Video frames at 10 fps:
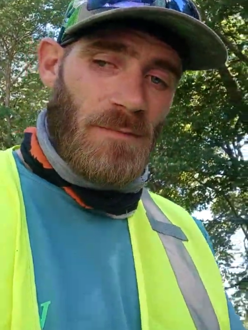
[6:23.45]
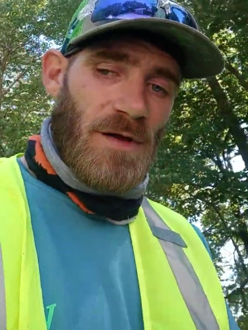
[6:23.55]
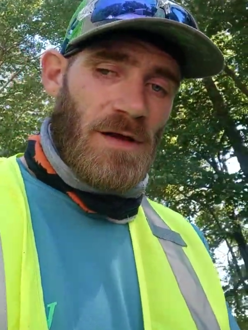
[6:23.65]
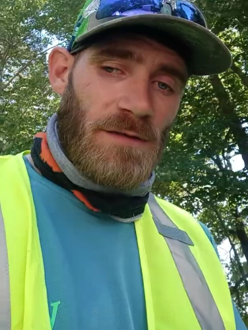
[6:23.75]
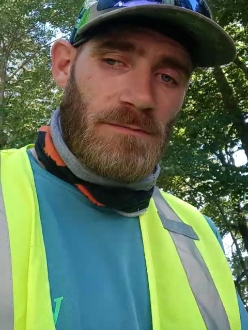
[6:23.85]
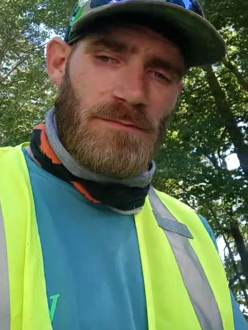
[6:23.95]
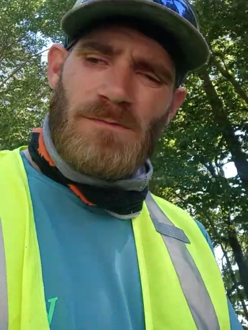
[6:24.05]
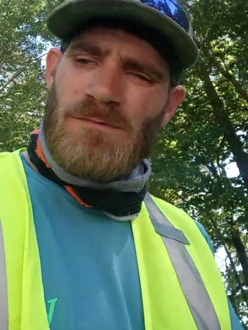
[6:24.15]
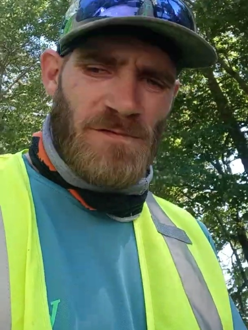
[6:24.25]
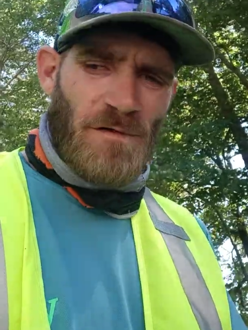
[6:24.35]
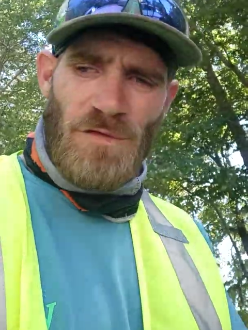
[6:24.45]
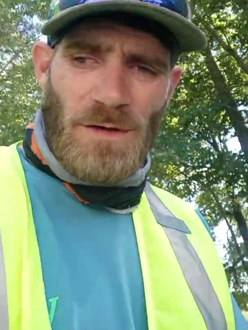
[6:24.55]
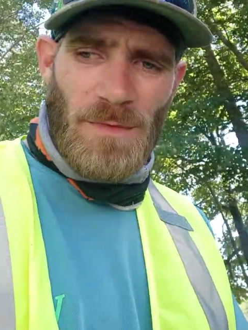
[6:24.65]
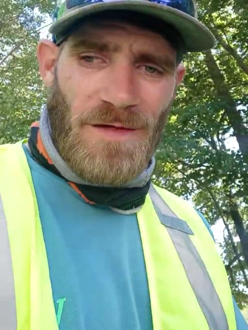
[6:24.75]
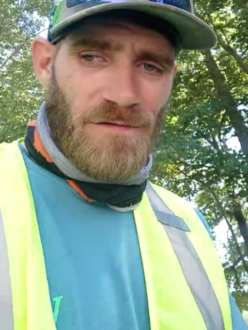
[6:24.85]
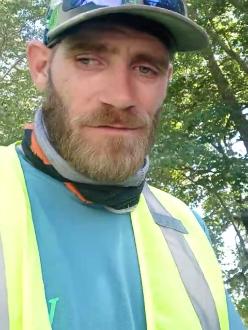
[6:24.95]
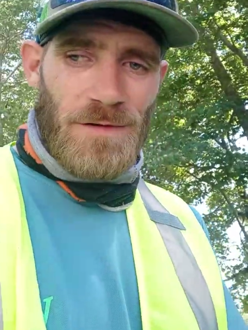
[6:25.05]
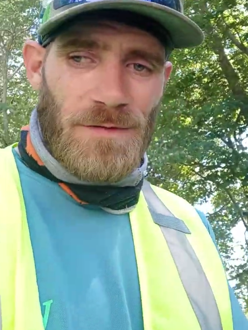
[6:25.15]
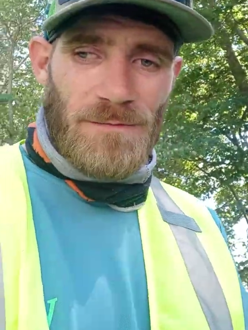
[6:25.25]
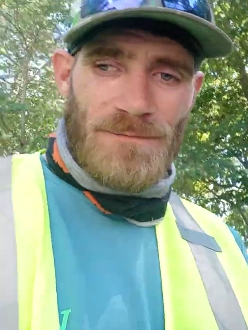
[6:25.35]
But feel free to message me
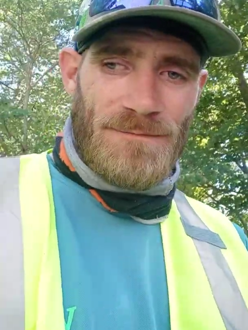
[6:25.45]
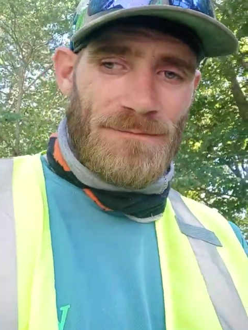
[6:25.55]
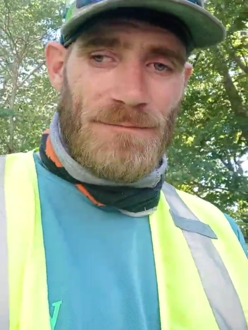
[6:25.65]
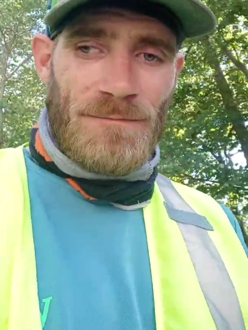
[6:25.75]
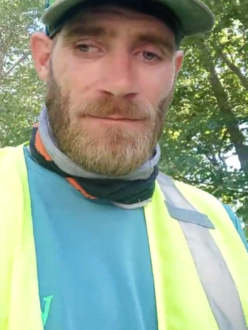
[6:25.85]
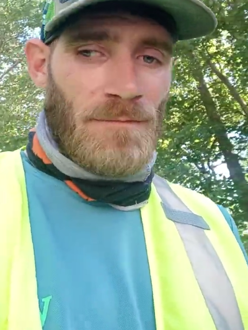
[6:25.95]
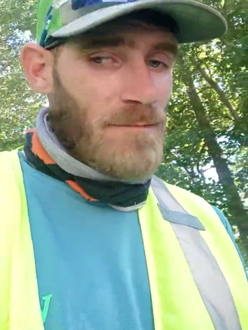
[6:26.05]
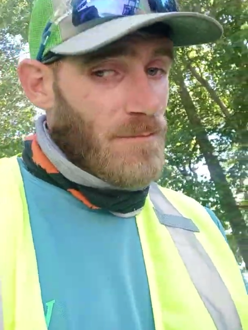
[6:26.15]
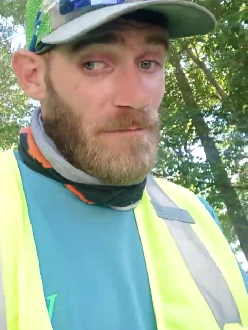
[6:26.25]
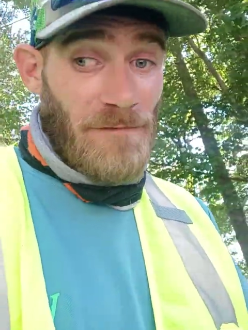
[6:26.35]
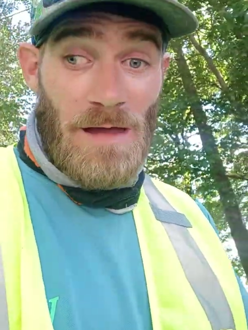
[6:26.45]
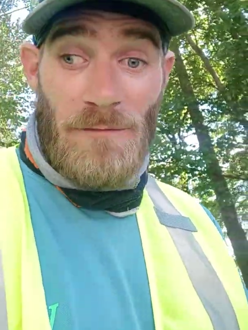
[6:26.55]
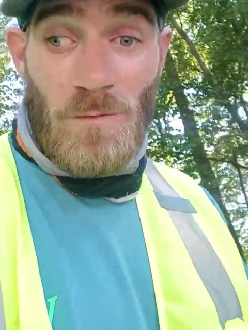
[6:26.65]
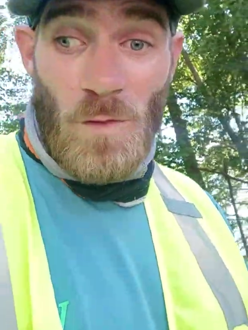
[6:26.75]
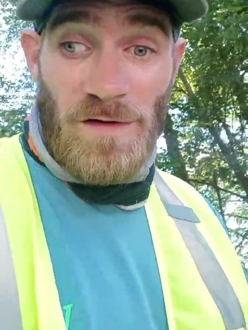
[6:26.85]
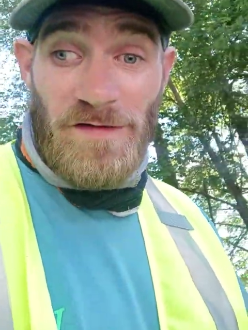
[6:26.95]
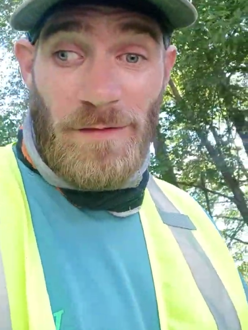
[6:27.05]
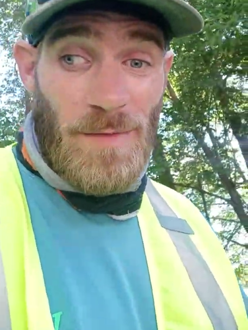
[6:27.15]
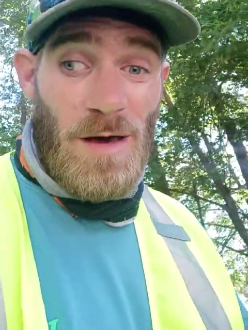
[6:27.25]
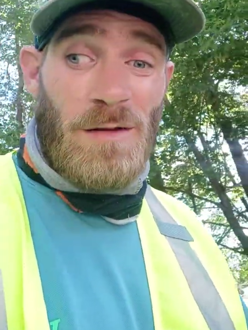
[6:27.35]
if you have a question
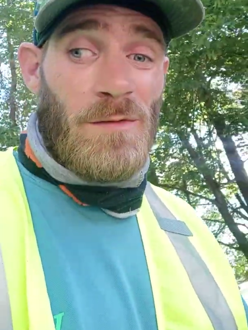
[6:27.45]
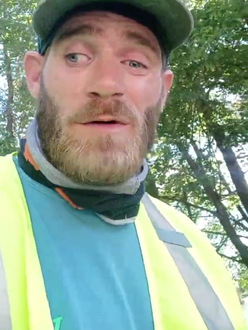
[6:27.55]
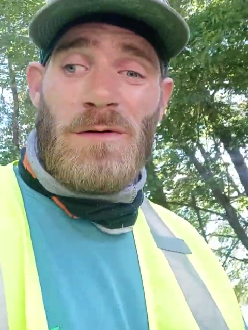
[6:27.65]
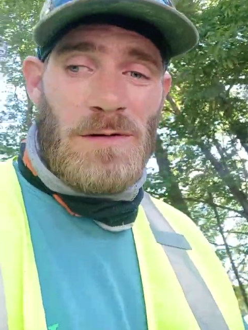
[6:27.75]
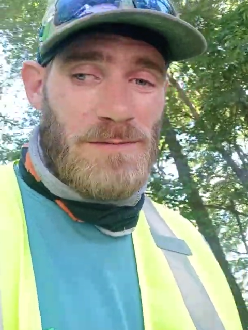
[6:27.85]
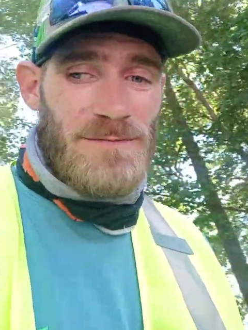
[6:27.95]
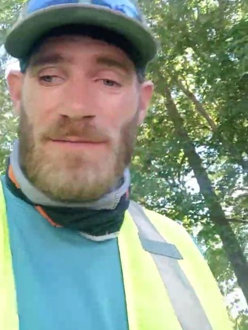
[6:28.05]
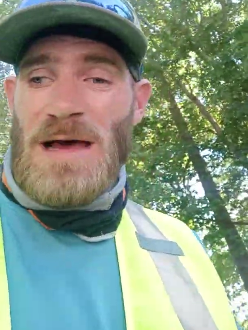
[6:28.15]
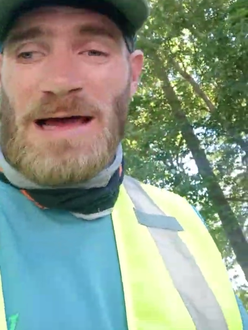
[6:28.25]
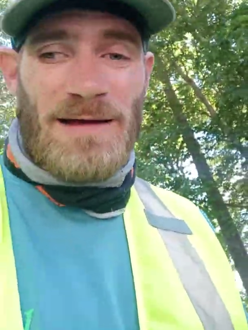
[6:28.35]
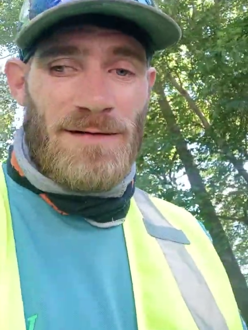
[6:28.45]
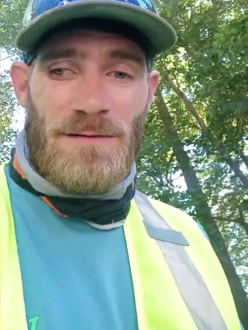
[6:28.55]
about a lawn. Hey,